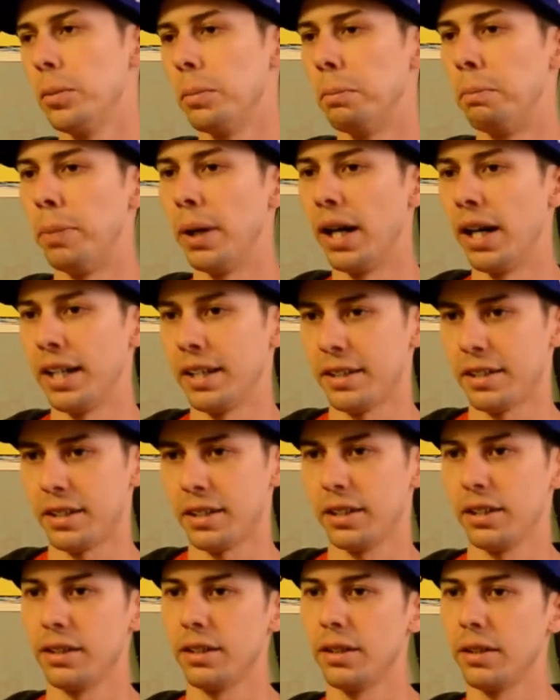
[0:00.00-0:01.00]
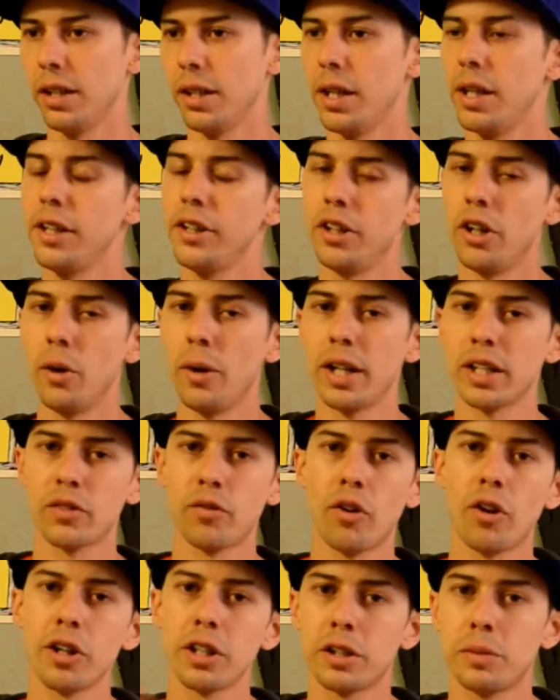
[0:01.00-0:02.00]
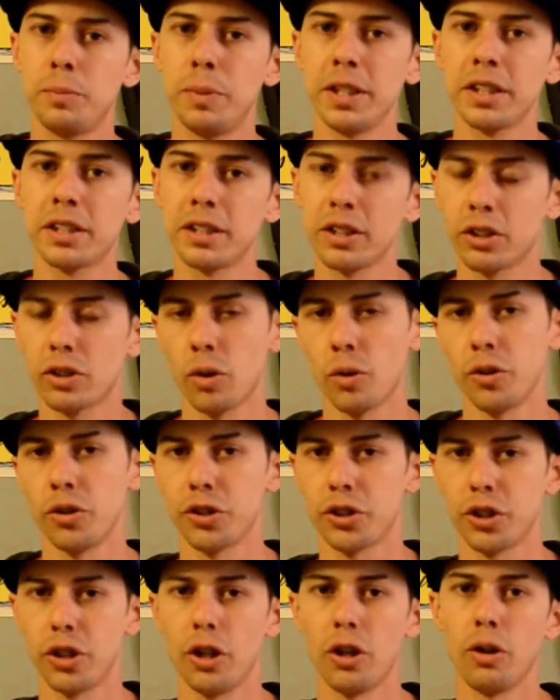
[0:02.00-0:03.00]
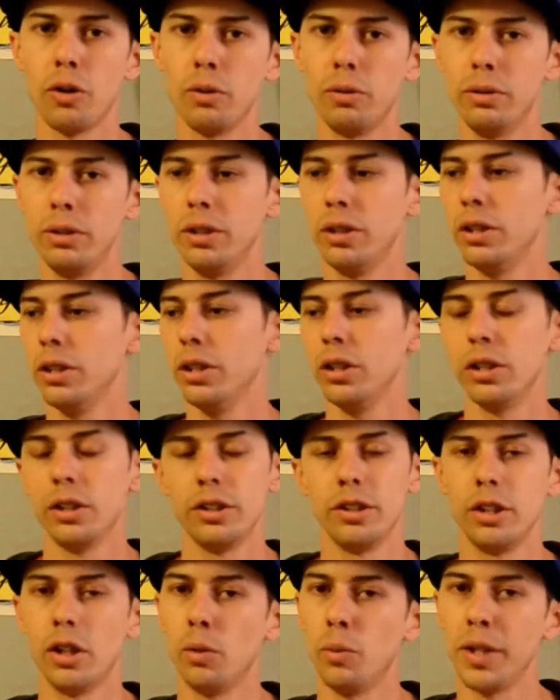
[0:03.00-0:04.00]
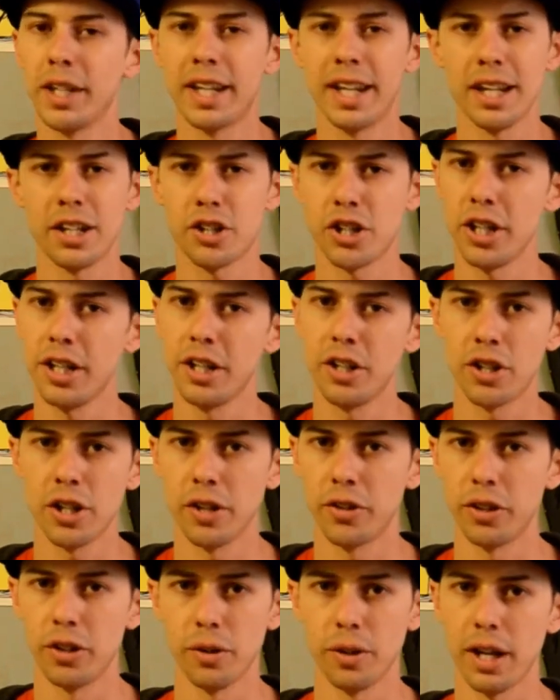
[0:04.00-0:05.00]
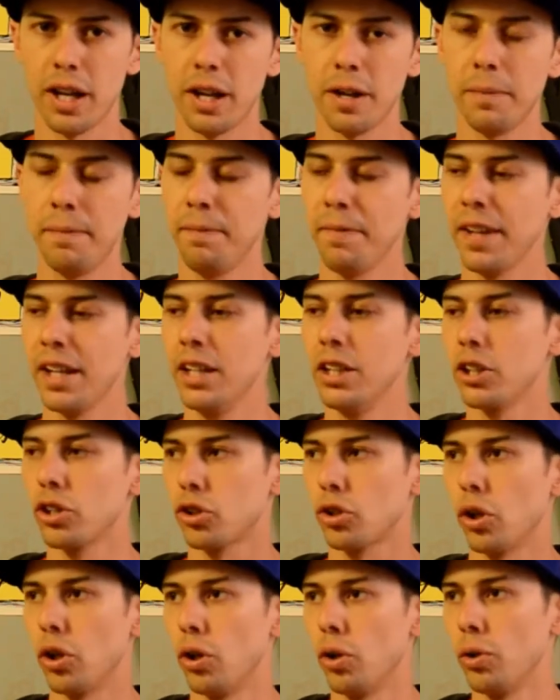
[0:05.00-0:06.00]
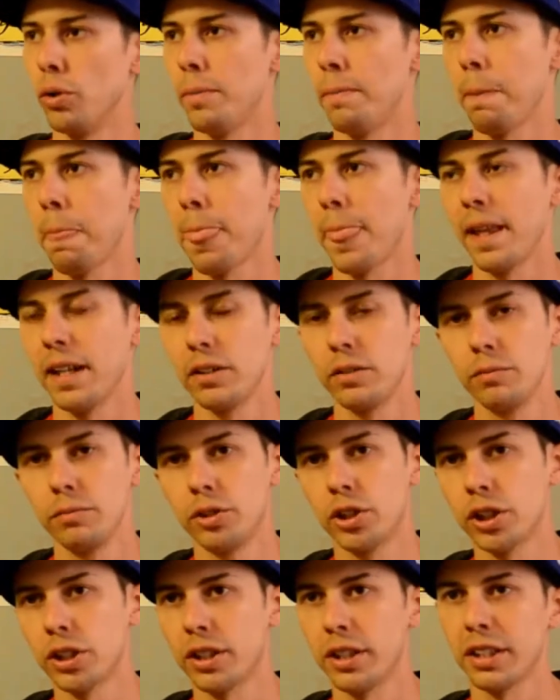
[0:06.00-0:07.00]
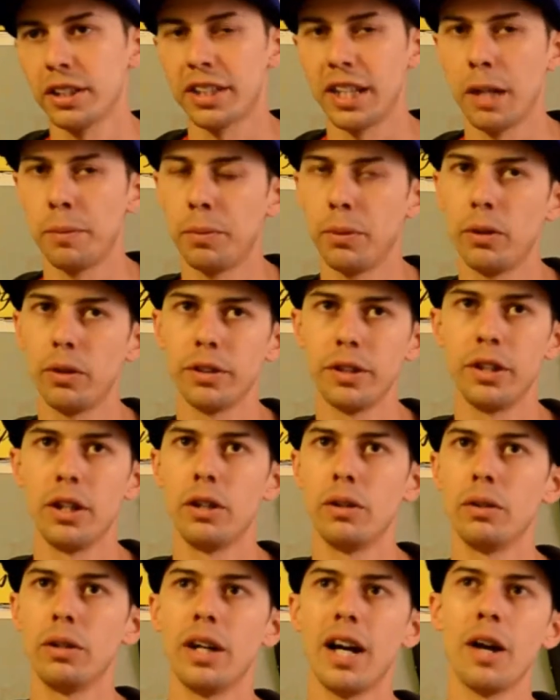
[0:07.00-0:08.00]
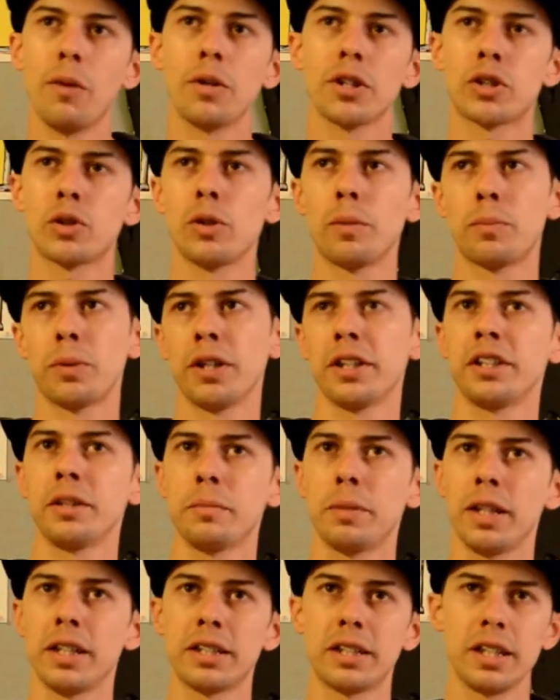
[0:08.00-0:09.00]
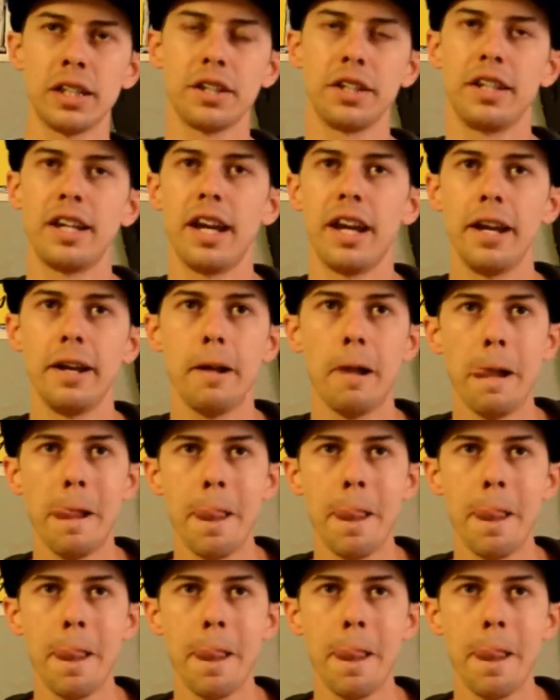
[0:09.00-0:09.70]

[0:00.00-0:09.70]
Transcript: But, you know, as far as business owners go, you know, we can't cheat each other, okay? So, just an example, you know, I went to a printing place the other day